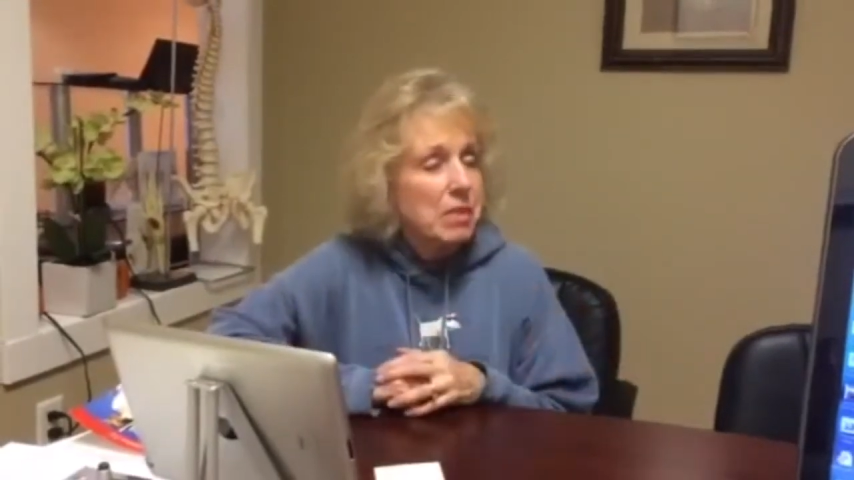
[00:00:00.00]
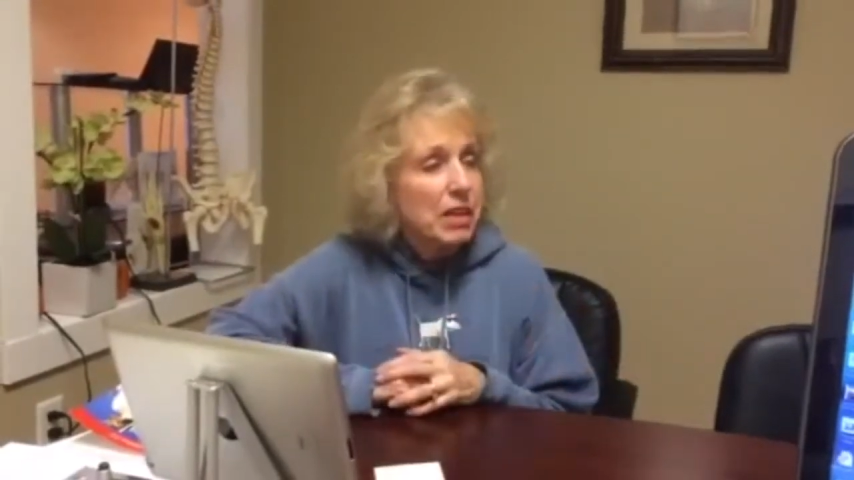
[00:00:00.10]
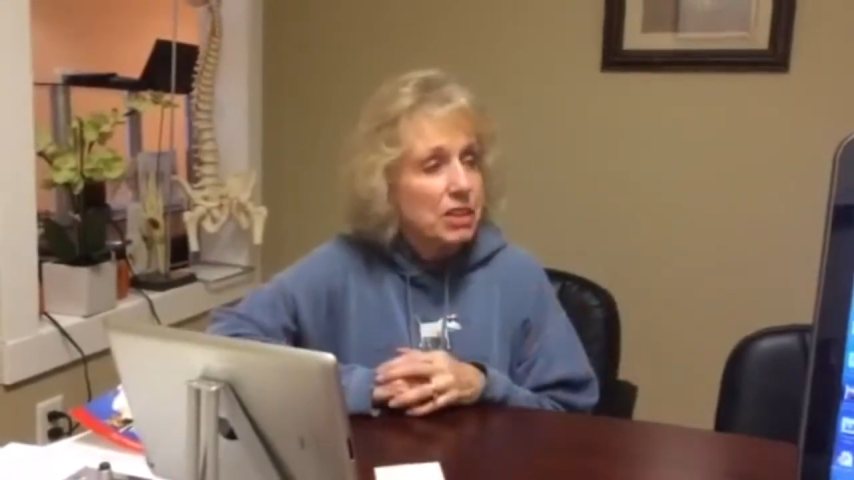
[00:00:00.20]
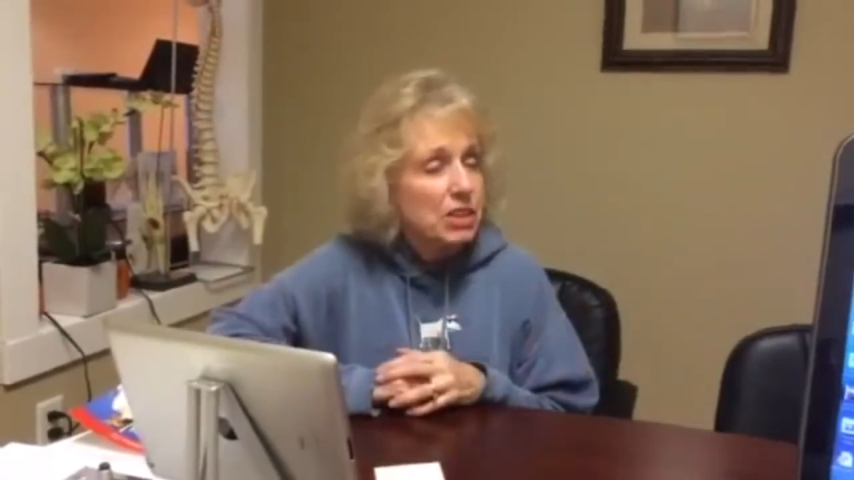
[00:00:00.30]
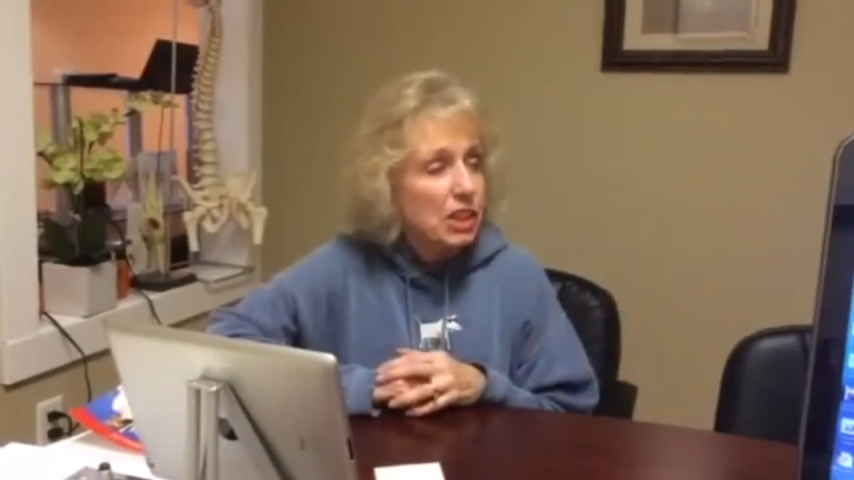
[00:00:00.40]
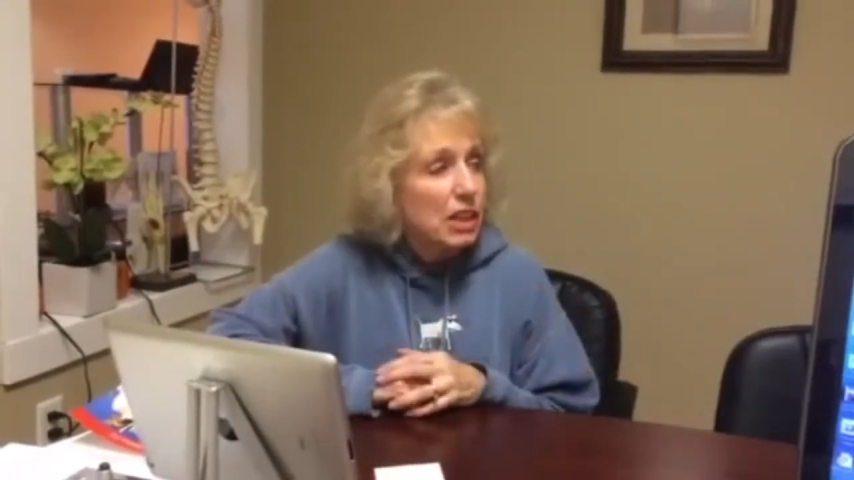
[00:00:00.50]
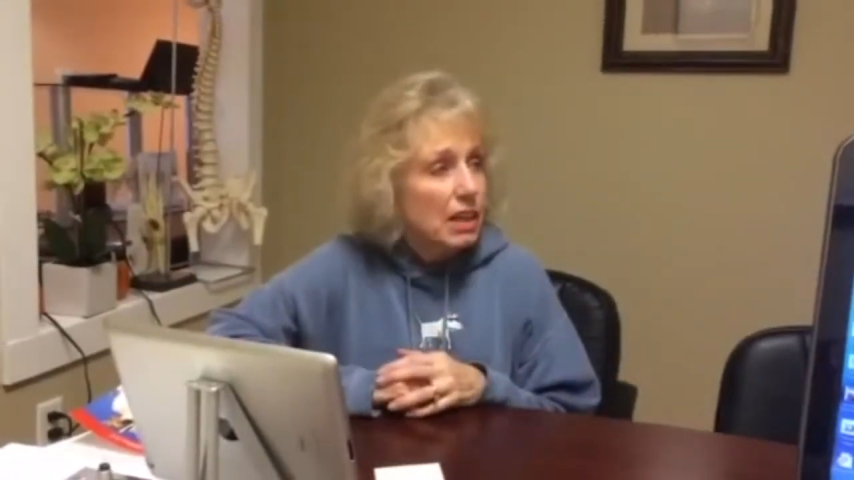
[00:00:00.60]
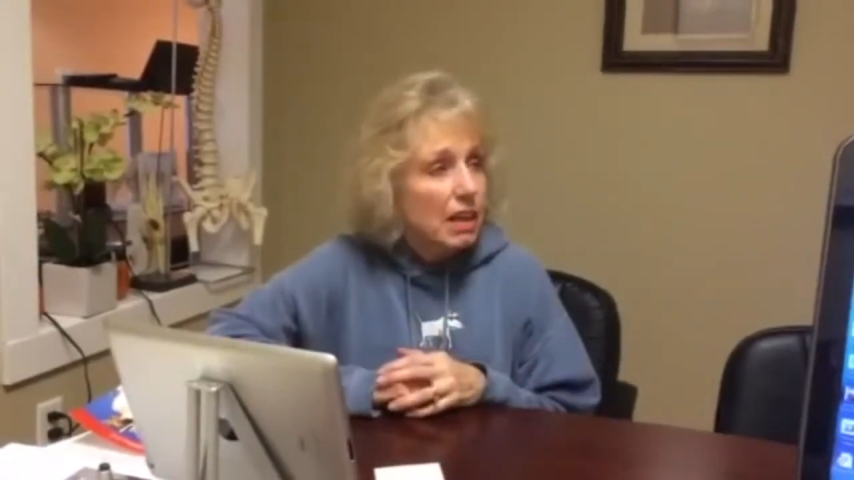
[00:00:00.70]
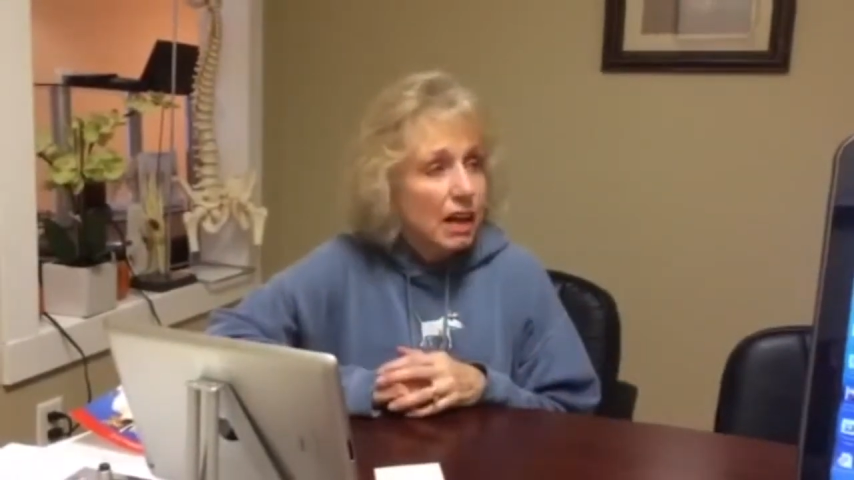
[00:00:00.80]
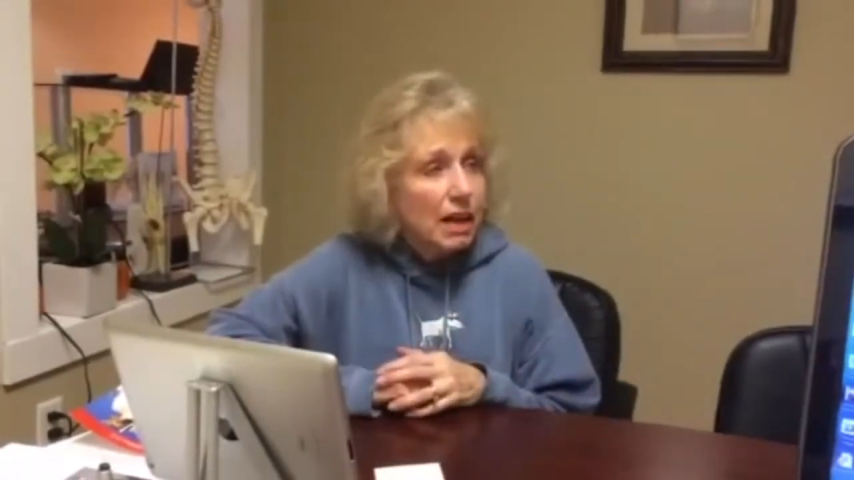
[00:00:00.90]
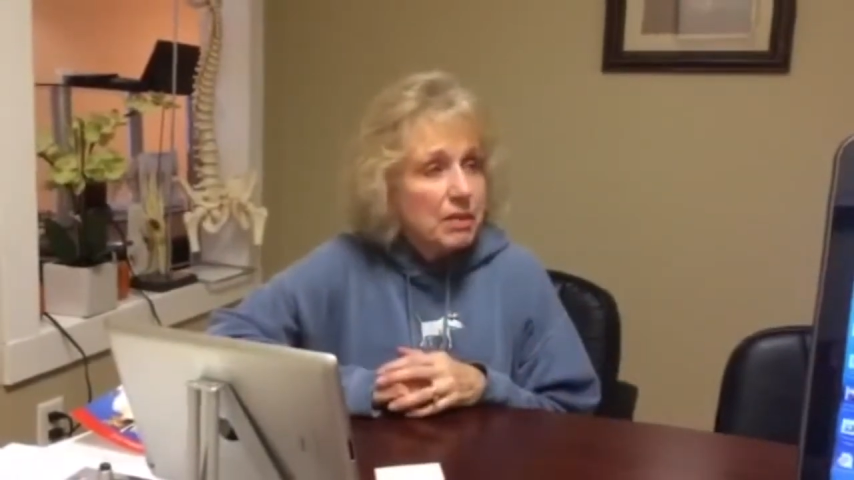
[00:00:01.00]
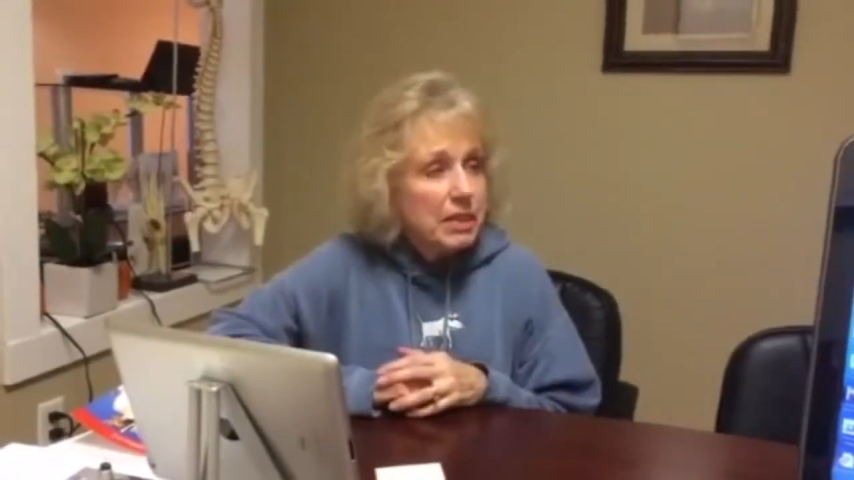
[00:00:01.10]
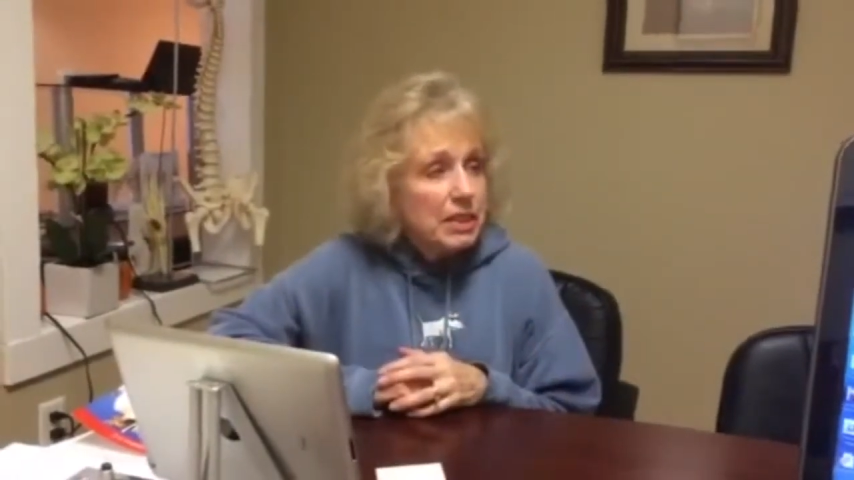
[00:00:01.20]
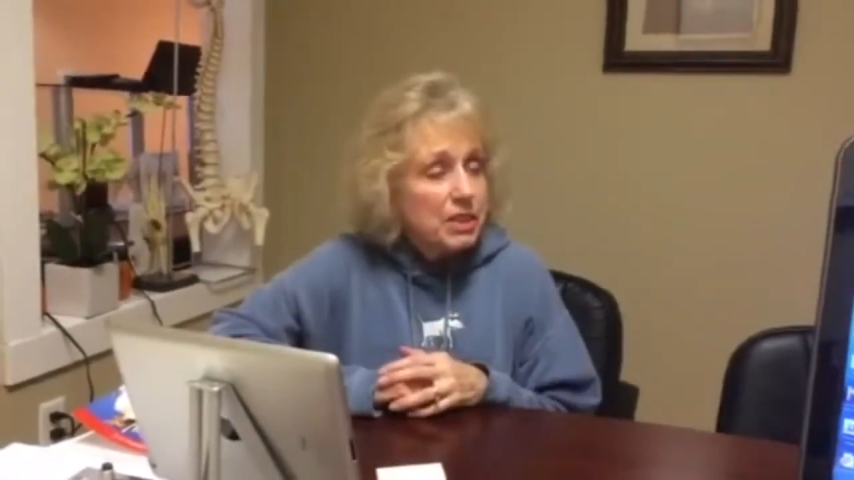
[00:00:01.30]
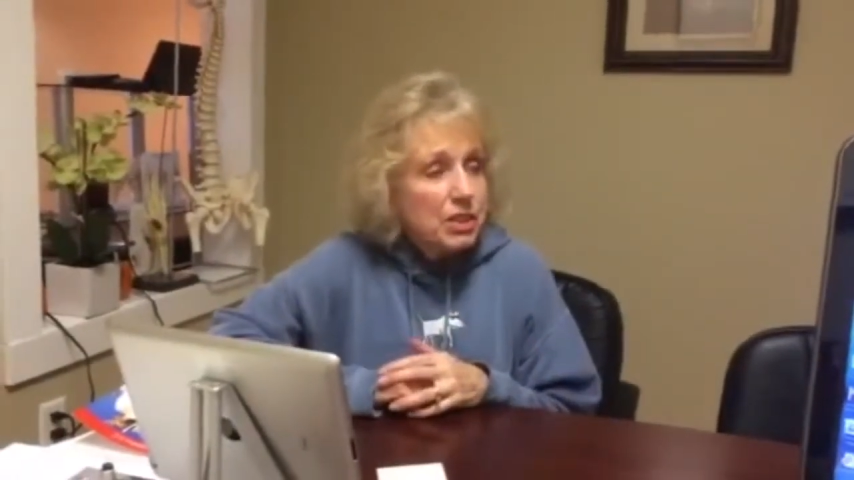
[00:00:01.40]
much. I
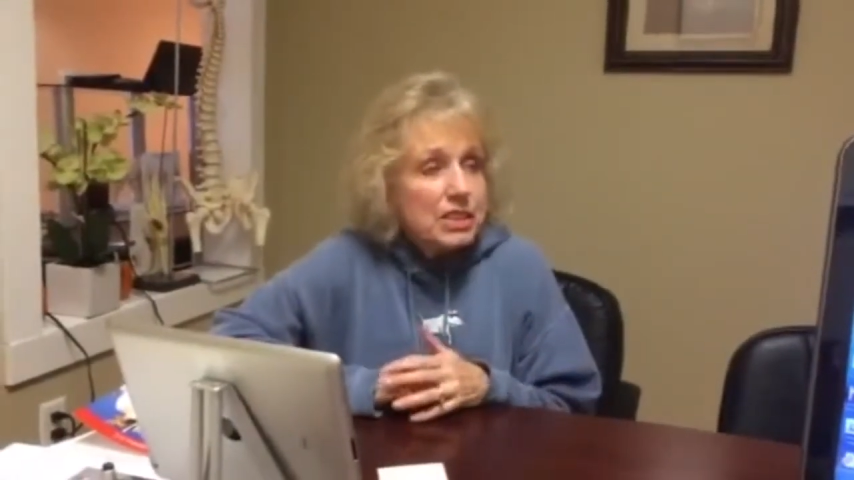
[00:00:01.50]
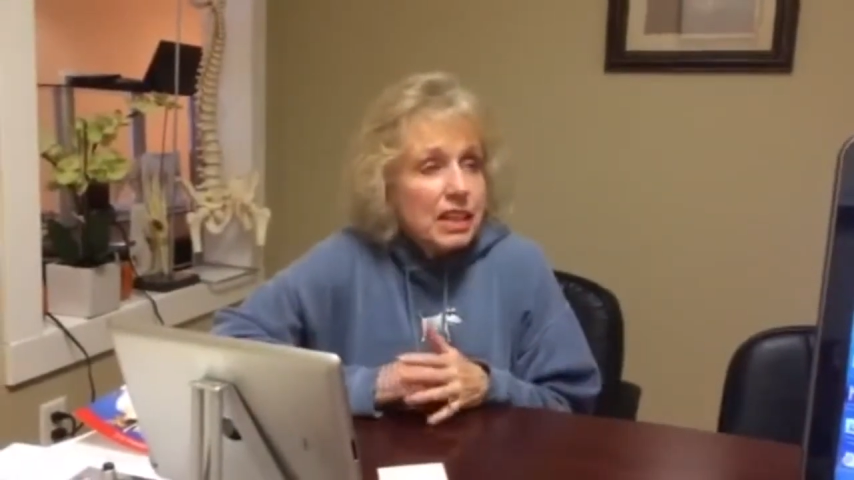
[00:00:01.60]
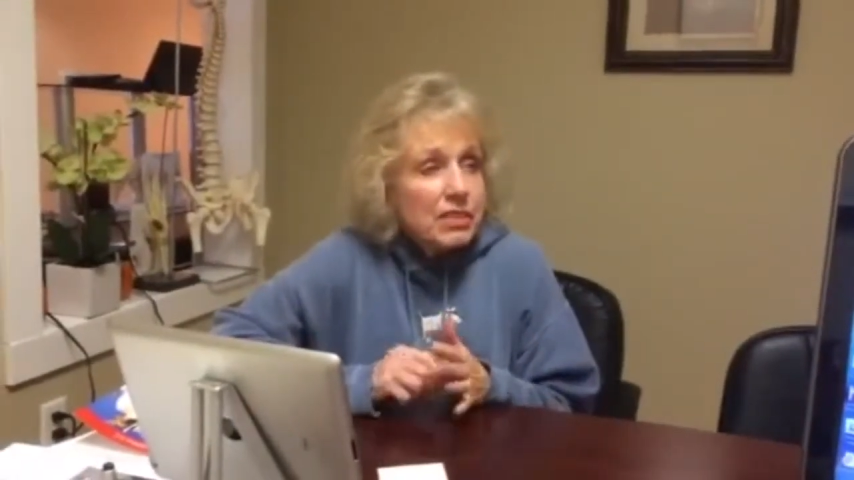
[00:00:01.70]
mean, it's just